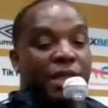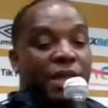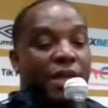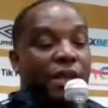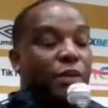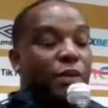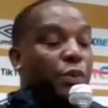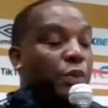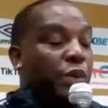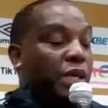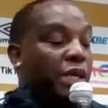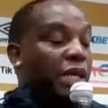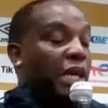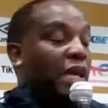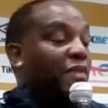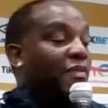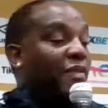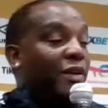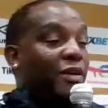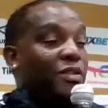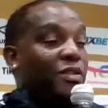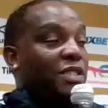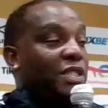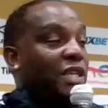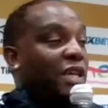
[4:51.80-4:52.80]
think we
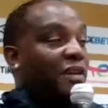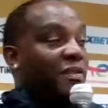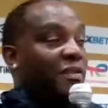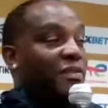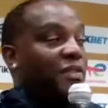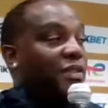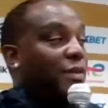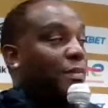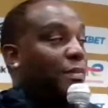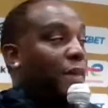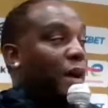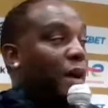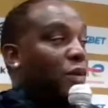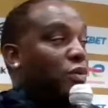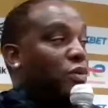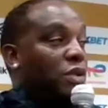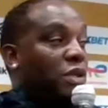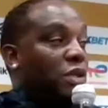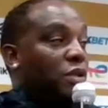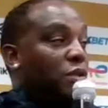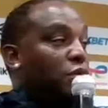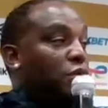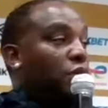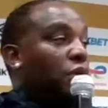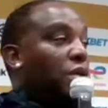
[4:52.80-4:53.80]
gave ourselves a
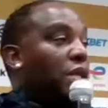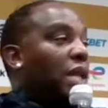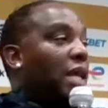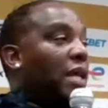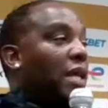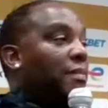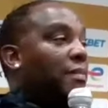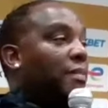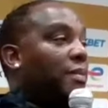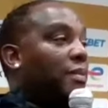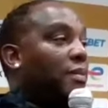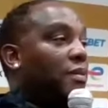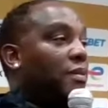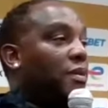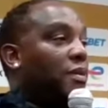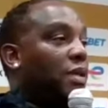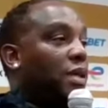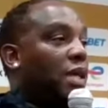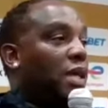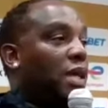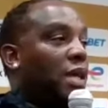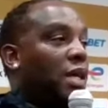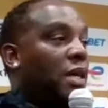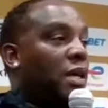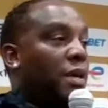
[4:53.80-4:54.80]
mountain to climb.
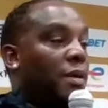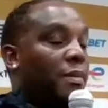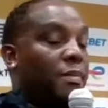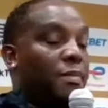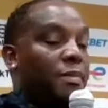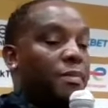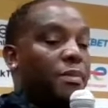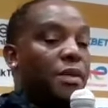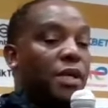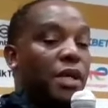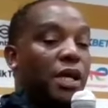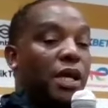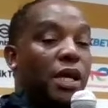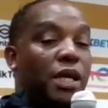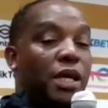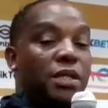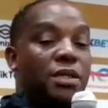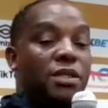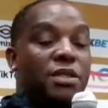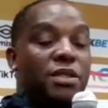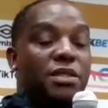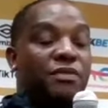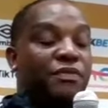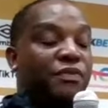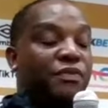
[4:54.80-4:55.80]
Um,
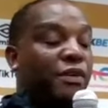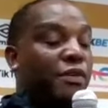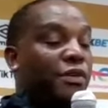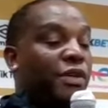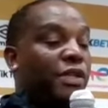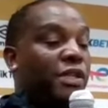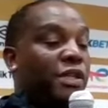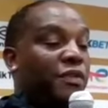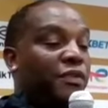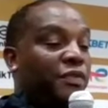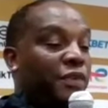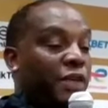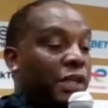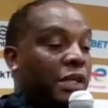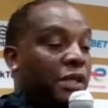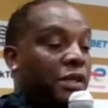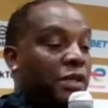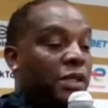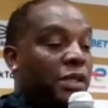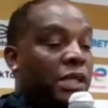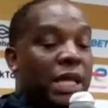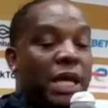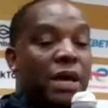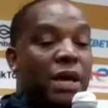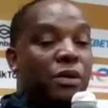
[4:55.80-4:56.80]
it's very
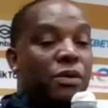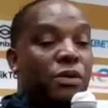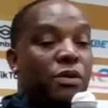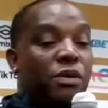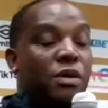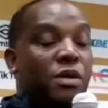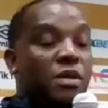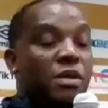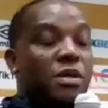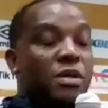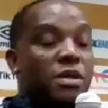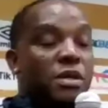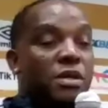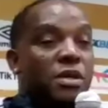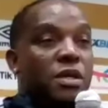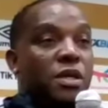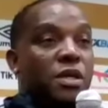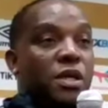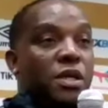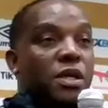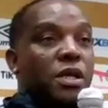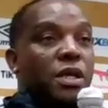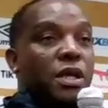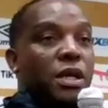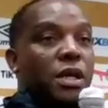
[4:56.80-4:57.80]
difficult now,
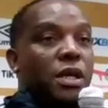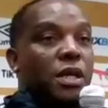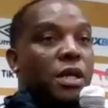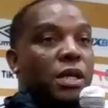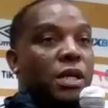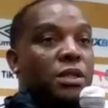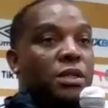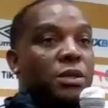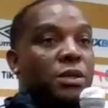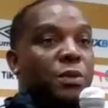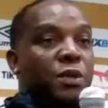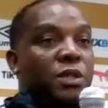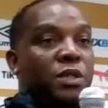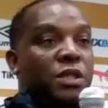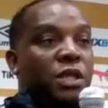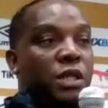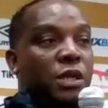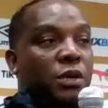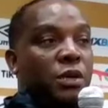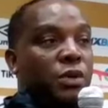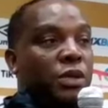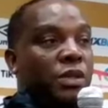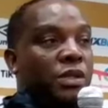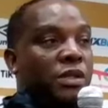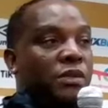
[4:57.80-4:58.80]

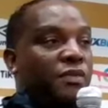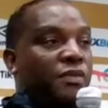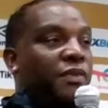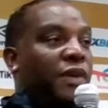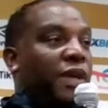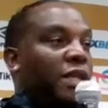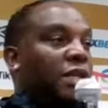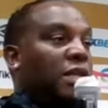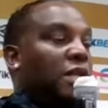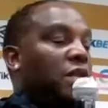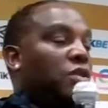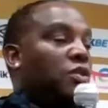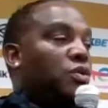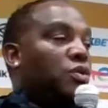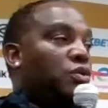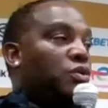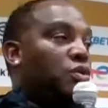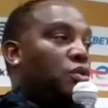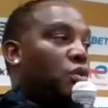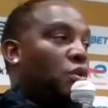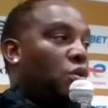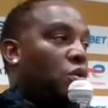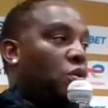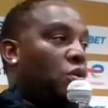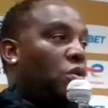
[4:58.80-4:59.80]
especially with the fact that you
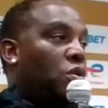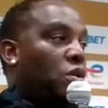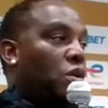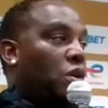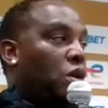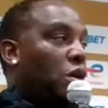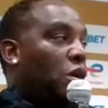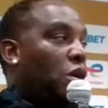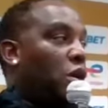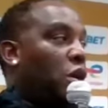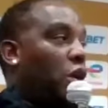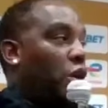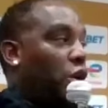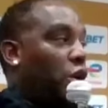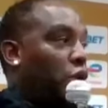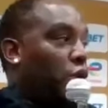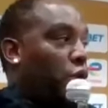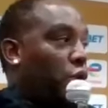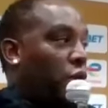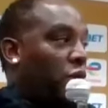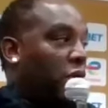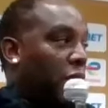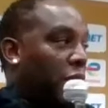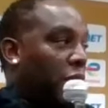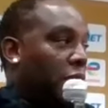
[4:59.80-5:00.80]
saw
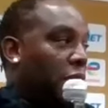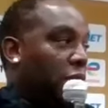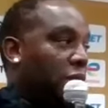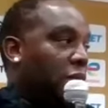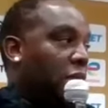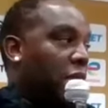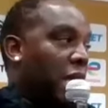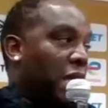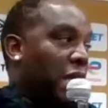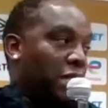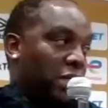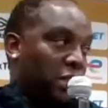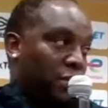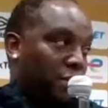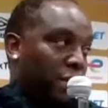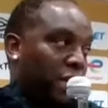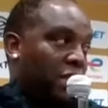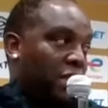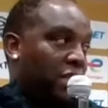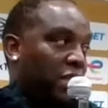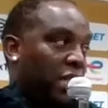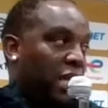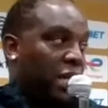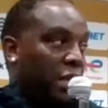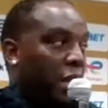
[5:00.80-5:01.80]
Horoya's last
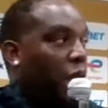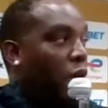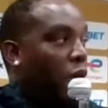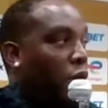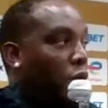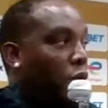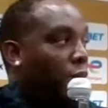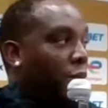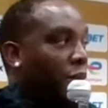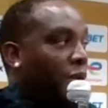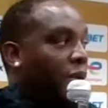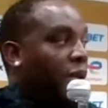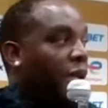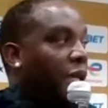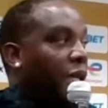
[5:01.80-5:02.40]
match at home